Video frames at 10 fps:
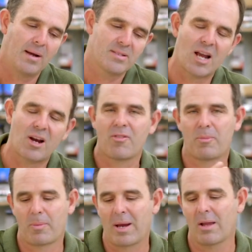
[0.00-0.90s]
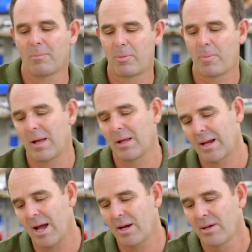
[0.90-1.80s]
Take off the propeller
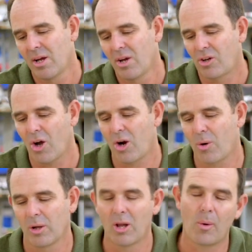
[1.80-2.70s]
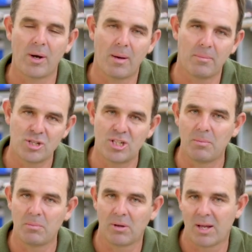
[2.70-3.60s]
guard, go to a lower number
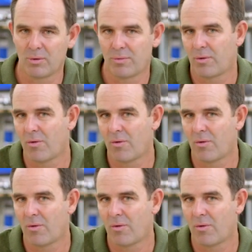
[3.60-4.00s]
shim level for